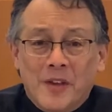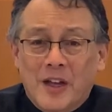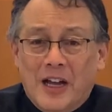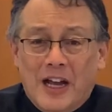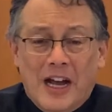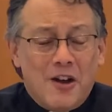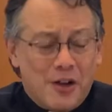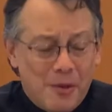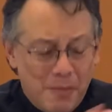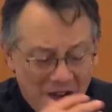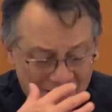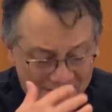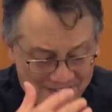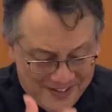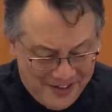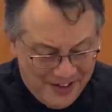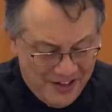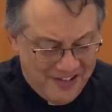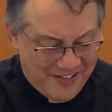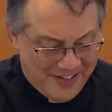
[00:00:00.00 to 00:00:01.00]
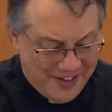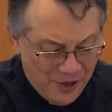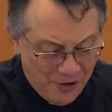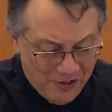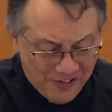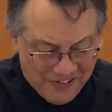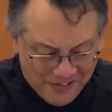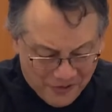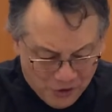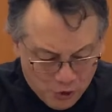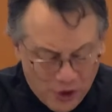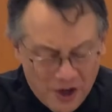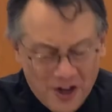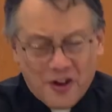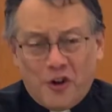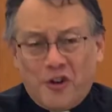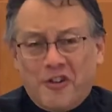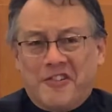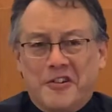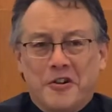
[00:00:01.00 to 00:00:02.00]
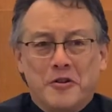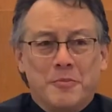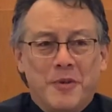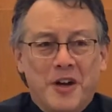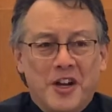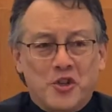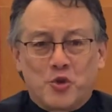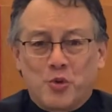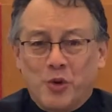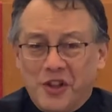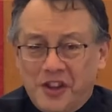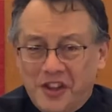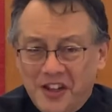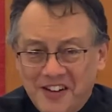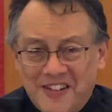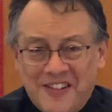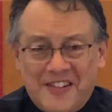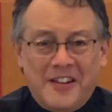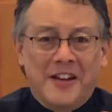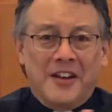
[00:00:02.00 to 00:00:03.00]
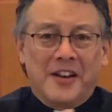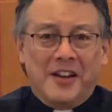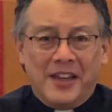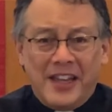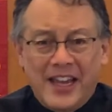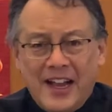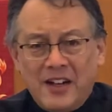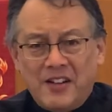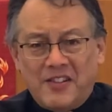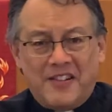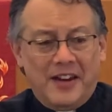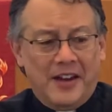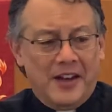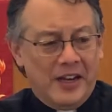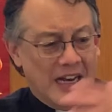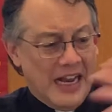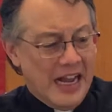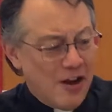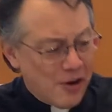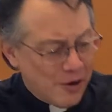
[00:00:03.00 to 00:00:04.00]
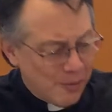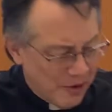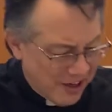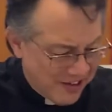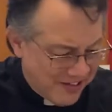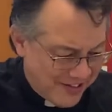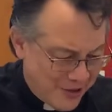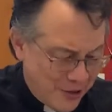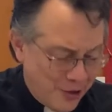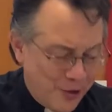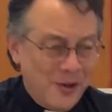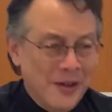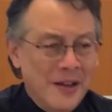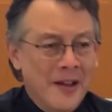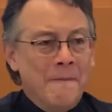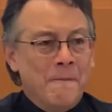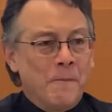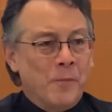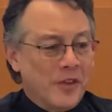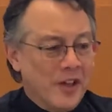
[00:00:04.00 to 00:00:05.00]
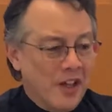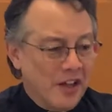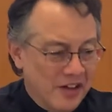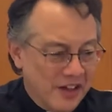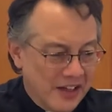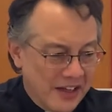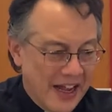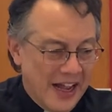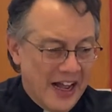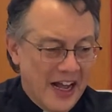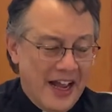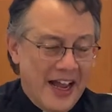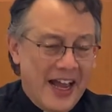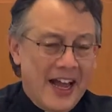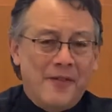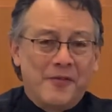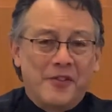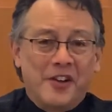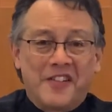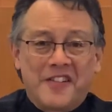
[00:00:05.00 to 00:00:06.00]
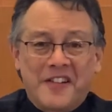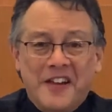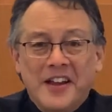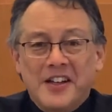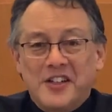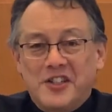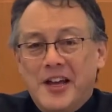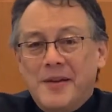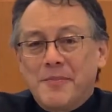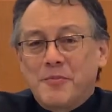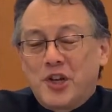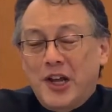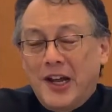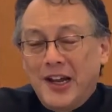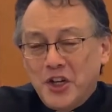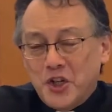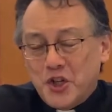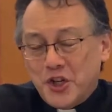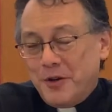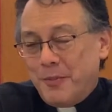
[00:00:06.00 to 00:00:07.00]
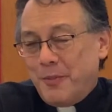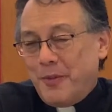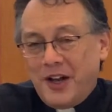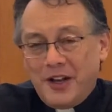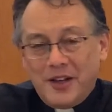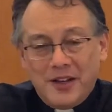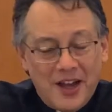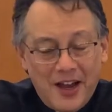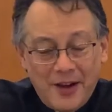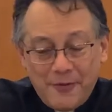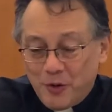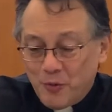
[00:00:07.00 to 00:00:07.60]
How come I still struggle so much with this sin and that sin? And how come I still have this temptation in my life?